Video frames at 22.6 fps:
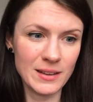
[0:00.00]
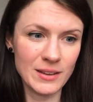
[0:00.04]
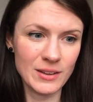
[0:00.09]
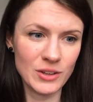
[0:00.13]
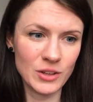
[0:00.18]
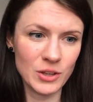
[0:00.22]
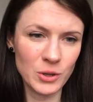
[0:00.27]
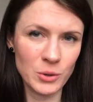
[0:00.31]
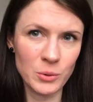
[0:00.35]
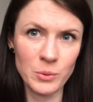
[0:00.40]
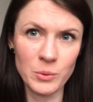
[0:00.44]

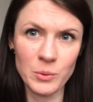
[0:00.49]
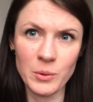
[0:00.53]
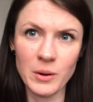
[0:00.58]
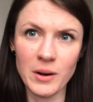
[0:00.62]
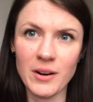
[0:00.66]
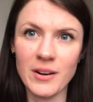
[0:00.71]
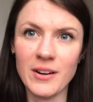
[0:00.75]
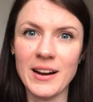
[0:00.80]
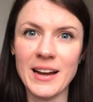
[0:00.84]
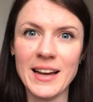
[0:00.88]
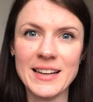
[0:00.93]
Q,
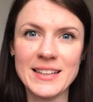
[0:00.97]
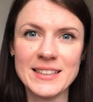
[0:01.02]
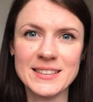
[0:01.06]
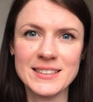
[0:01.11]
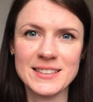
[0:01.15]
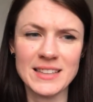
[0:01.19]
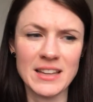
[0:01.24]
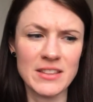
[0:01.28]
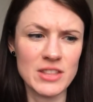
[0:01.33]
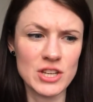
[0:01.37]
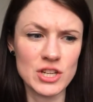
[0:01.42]
R,
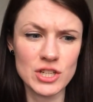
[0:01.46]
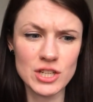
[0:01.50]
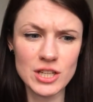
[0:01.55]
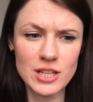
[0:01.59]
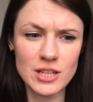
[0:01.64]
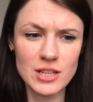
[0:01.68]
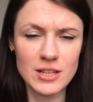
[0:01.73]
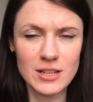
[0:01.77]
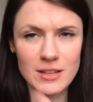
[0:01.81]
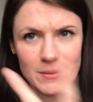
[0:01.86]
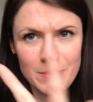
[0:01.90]
S and the
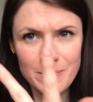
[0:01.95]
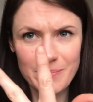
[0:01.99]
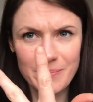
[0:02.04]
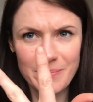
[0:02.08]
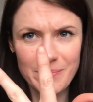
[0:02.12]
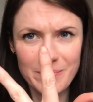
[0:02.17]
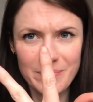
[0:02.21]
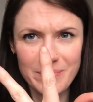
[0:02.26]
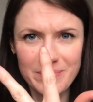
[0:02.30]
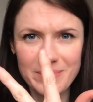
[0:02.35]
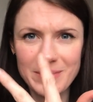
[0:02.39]
T
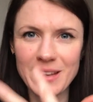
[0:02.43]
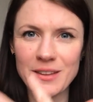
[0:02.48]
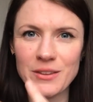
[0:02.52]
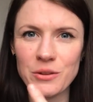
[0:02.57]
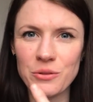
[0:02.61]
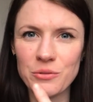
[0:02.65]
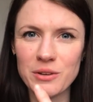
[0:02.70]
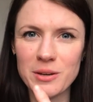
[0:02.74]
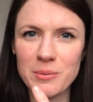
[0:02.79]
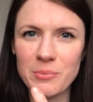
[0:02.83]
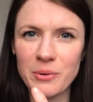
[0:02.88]
the other
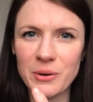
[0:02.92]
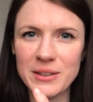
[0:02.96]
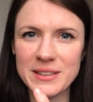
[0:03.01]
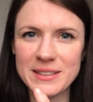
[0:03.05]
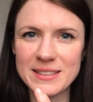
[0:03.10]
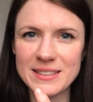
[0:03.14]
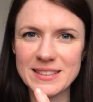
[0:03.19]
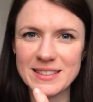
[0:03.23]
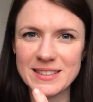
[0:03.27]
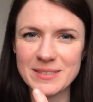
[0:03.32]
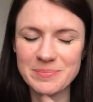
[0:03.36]
three
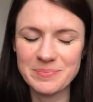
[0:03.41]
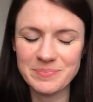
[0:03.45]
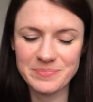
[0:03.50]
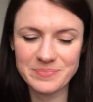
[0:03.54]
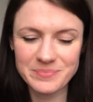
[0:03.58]
points?